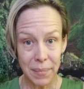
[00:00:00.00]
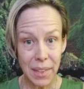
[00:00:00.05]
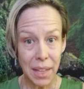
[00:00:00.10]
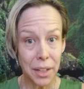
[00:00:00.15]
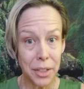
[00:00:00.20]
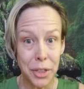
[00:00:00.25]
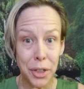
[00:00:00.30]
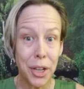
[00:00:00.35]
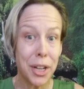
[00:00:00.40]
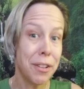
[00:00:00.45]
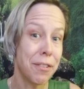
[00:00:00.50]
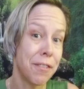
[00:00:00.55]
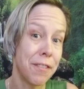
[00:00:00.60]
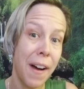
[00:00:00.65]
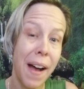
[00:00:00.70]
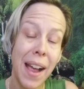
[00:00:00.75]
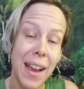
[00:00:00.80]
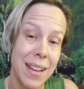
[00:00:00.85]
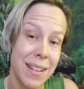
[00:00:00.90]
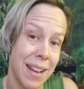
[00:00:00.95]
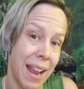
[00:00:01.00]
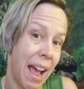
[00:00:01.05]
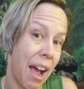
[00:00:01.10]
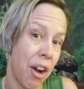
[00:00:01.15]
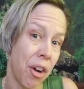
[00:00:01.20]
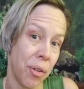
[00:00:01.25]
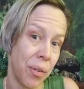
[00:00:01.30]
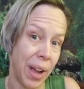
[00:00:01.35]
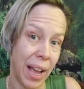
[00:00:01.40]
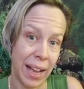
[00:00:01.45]
you're going to find
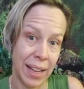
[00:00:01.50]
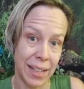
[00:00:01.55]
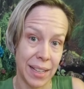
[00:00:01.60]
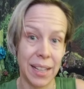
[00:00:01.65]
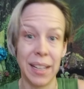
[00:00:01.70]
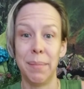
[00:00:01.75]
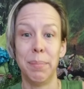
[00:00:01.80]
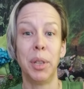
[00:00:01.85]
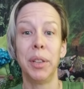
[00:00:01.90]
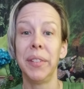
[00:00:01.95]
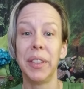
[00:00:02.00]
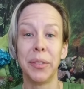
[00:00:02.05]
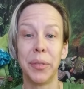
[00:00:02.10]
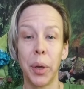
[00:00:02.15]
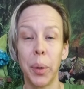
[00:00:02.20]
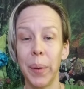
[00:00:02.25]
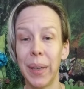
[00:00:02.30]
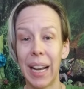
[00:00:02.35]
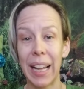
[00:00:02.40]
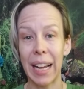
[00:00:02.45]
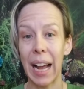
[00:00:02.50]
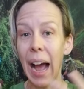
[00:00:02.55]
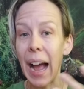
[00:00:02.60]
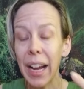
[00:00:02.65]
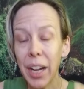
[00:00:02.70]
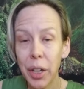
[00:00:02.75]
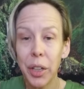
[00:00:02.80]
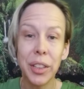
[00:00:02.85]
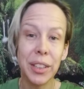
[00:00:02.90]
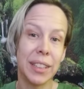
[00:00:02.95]
now, moving forward, like I
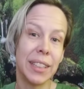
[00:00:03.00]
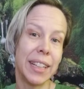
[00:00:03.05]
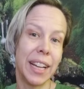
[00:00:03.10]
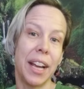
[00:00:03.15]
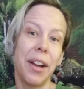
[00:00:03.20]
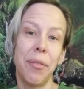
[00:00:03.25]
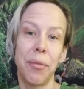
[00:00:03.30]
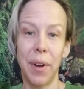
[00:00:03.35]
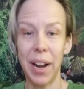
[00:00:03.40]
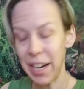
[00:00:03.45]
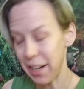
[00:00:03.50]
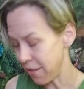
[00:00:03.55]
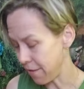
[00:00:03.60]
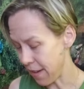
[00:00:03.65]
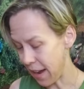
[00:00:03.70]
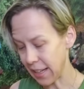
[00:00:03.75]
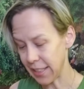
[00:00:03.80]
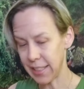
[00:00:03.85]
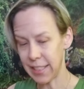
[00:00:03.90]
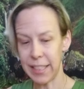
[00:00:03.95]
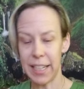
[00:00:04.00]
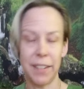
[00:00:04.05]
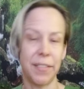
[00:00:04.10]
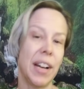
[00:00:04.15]
couldn't get ready fast enough.